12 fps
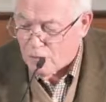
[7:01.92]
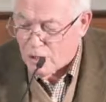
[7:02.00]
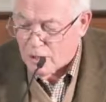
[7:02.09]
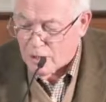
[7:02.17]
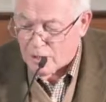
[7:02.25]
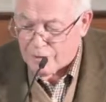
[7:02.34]

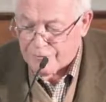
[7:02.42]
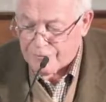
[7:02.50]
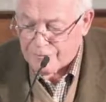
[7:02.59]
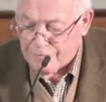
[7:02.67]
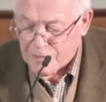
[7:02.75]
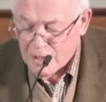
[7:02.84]
wildlife.
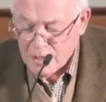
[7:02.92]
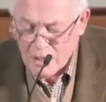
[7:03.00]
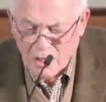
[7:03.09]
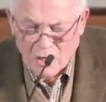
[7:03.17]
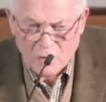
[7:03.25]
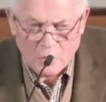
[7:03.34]

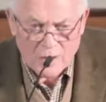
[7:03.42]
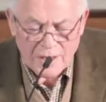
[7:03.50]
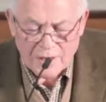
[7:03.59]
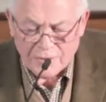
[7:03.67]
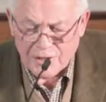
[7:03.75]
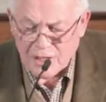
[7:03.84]
One
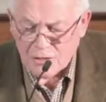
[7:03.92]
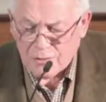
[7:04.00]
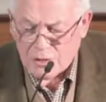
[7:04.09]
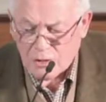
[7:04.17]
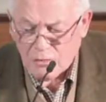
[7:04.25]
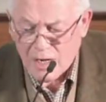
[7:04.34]
of the things
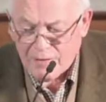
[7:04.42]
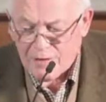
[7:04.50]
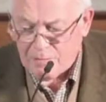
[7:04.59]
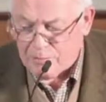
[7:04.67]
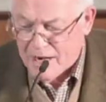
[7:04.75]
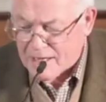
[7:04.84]
we do have
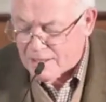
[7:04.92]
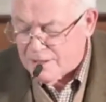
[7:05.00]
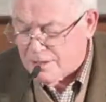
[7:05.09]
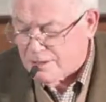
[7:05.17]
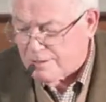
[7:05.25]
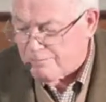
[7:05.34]
in
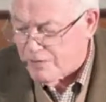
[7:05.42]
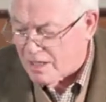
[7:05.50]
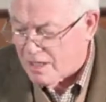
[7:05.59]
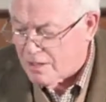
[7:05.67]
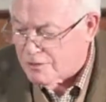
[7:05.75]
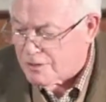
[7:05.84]
Breckland
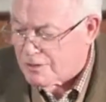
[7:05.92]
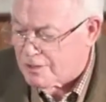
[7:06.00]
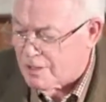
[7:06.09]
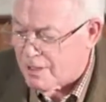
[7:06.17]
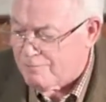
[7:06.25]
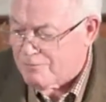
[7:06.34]

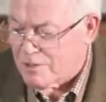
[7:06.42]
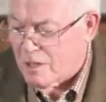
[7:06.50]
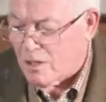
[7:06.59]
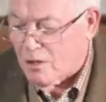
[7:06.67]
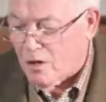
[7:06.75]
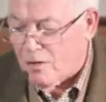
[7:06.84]
is a
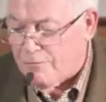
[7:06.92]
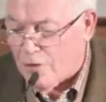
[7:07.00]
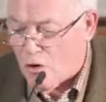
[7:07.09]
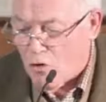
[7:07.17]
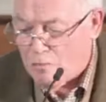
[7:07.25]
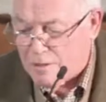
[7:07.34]
lot of
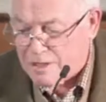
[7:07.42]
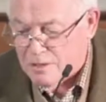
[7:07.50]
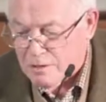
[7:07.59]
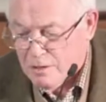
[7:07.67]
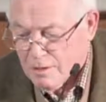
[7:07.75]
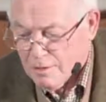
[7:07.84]

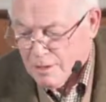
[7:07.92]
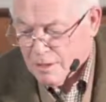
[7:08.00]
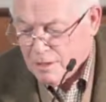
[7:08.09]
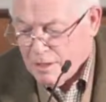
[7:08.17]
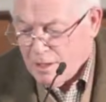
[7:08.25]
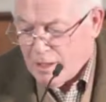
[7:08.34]

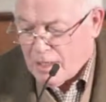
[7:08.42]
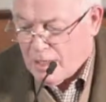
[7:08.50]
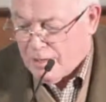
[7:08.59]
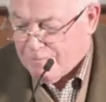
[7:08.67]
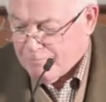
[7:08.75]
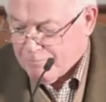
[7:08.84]

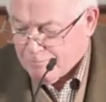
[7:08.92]
open-air